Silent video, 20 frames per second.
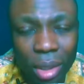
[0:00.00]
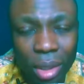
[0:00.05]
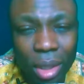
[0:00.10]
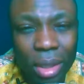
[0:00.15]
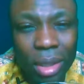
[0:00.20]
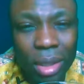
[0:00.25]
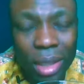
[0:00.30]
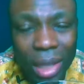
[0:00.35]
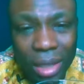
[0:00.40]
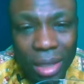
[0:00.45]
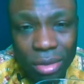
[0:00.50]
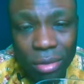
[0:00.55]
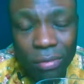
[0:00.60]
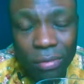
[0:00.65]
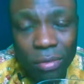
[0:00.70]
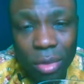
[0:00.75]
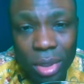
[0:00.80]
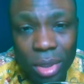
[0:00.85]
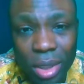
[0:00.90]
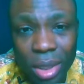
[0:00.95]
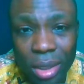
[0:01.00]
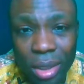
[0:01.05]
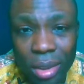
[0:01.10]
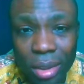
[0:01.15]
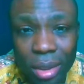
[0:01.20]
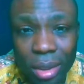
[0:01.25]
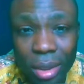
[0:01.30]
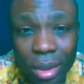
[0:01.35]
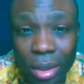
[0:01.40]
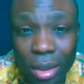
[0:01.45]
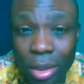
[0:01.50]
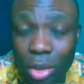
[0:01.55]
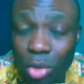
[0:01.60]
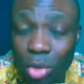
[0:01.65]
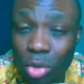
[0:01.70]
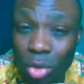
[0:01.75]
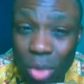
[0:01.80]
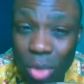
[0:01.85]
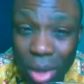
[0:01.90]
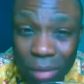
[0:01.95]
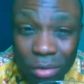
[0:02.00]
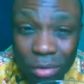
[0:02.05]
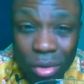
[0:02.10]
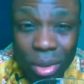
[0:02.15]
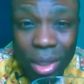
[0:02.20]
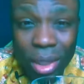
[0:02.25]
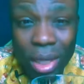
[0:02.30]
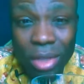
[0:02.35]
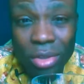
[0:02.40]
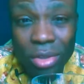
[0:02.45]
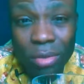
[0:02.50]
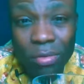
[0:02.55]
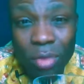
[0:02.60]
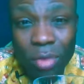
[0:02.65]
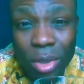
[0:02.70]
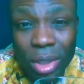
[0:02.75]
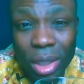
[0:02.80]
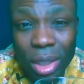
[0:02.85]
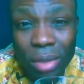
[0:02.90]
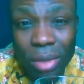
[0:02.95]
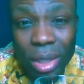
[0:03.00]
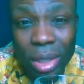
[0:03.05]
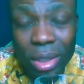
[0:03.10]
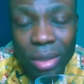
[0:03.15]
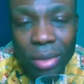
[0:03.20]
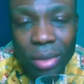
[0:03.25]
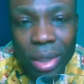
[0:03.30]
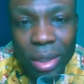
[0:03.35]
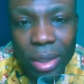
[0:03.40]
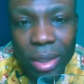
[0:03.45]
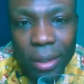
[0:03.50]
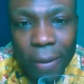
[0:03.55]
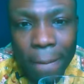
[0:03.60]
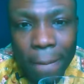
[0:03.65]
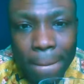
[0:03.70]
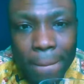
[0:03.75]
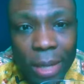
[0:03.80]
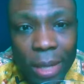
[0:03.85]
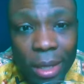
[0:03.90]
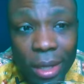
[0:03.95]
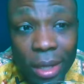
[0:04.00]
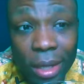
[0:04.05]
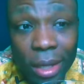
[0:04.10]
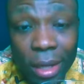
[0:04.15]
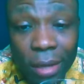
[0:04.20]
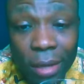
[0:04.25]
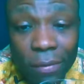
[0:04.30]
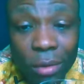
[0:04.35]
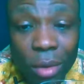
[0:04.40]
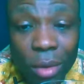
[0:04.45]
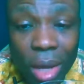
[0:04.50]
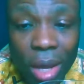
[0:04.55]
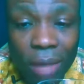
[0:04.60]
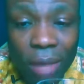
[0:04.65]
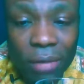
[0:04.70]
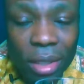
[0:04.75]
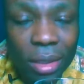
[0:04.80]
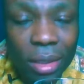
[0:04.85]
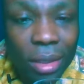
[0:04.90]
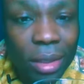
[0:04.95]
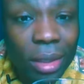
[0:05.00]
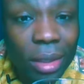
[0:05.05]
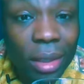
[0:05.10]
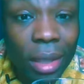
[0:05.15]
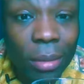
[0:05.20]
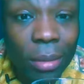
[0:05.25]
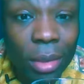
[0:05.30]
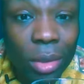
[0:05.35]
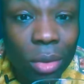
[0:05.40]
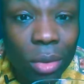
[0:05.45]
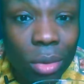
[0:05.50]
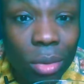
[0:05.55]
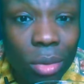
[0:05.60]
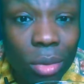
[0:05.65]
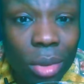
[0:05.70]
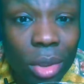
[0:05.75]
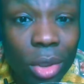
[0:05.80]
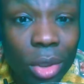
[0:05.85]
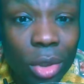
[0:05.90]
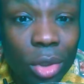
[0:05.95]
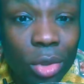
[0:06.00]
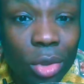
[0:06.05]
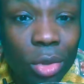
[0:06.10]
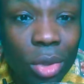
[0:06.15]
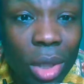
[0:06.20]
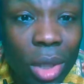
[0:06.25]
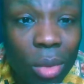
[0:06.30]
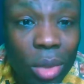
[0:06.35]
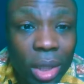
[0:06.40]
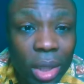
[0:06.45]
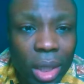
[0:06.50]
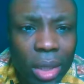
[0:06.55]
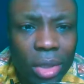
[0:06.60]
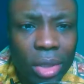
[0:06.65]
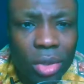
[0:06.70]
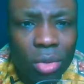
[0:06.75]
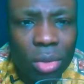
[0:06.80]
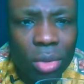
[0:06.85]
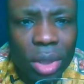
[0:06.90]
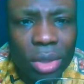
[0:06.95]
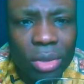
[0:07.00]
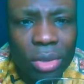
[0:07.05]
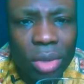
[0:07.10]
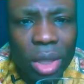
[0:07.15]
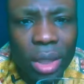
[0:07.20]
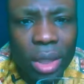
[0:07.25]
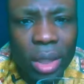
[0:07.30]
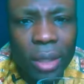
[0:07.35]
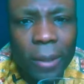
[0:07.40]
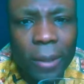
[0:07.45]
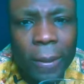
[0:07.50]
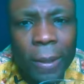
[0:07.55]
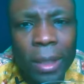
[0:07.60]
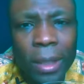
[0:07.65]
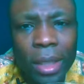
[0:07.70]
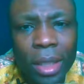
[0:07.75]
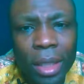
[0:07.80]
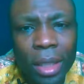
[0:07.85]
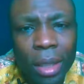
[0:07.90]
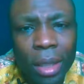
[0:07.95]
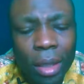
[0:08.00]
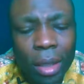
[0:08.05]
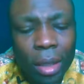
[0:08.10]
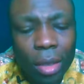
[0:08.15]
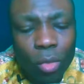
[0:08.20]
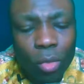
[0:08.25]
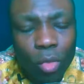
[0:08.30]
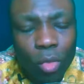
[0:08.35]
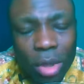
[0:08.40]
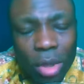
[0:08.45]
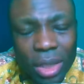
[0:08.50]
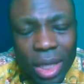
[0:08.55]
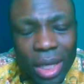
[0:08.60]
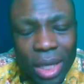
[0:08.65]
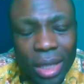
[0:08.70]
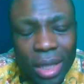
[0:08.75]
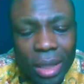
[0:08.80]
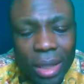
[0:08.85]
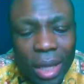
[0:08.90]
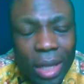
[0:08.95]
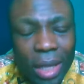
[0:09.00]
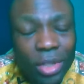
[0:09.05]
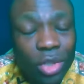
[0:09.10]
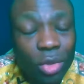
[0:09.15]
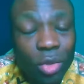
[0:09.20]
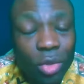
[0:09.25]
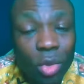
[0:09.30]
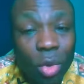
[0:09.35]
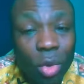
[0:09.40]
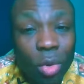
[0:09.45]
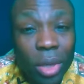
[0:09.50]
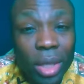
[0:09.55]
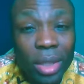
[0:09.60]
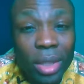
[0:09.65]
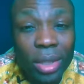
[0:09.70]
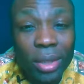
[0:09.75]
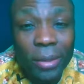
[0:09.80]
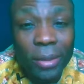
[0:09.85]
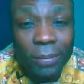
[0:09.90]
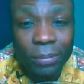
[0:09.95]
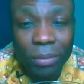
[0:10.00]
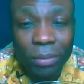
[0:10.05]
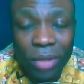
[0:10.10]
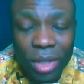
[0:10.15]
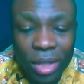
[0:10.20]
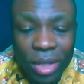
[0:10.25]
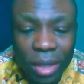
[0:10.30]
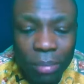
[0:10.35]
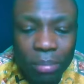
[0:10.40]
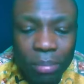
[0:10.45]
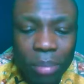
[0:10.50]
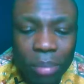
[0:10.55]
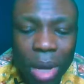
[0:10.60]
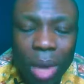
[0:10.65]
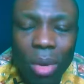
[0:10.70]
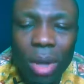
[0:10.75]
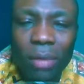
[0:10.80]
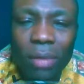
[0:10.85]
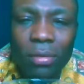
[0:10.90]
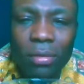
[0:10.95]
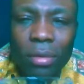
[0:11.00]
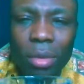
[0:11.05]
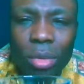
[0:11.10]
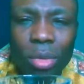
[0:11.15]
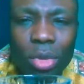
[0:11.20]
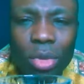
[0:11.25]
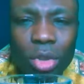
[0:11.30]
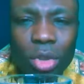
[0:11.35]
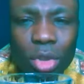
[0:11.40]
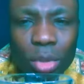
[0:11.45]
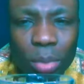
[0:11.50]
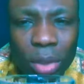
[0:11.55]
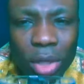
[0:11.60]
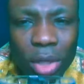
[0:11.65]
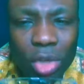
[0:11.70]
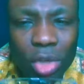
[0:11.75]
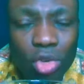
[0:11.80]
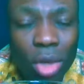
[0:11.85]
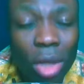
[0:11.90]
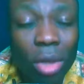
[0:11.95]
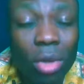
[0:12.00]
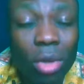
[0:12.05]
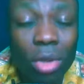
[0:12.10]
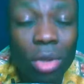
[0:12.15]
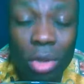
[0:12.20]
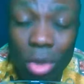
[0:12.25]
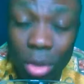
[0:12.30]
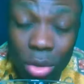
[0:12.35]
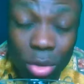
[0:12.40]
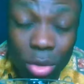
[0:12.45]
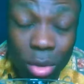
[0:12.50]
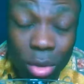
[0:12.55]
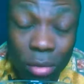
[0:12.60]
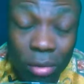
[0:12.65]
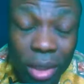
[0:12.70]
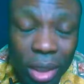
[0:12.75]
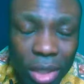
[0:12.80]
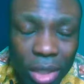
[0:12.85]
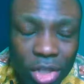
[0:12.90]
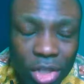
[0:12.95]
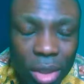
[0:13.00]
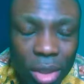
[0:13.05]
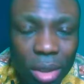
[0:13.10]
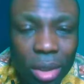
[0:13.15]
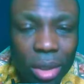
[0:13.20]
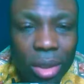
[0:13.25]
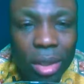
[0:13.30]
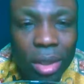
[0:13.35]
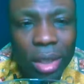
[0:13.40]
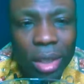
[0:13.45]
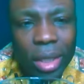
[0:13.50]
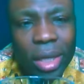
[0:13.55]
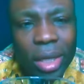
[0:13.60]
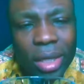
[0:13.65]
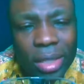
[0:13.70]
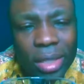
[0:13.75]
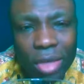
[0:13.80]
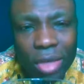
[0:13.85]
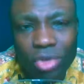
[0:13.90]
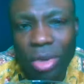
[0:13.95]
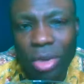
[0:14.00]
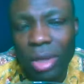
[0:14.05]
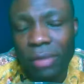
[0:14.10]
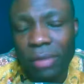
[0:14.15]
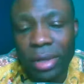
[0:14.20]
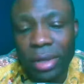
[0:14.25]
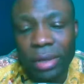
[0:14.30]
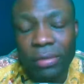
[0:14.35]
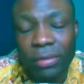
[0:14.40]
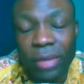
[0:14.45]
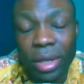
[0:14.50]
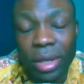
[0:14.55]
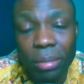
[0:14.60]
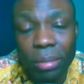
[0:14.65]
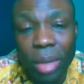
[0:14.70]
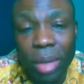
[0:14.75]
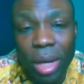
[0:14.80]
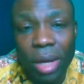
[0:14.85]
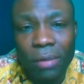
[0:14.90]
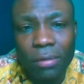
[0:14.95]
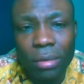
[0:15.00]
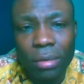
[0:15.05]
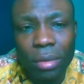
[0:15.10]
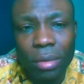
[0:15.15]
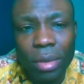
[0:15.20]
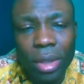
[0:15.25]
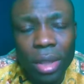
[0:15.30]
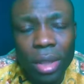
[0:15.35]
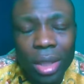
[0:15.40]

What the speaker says: A glass of water. Do you have your glass of water ready right now? If you haven't, let me know so that we can do this right now. Water, as you know it, is a powerful spiritual conductor of energy. It's actually very, very powerful.